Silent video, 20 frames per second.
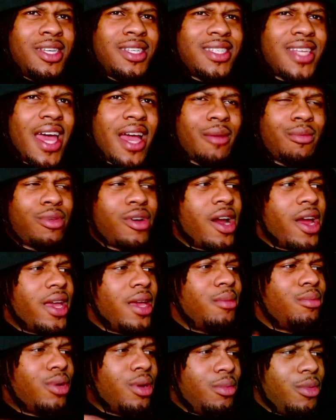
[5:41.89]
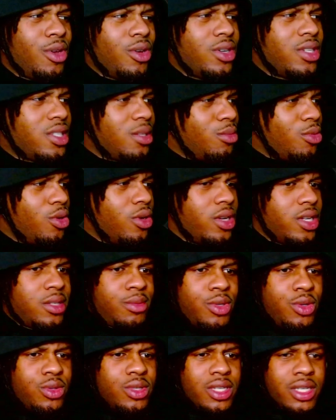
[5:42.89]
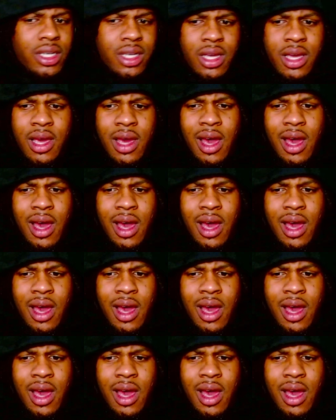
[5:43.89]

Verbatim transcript: Zach Bryan put me on to some more of his music.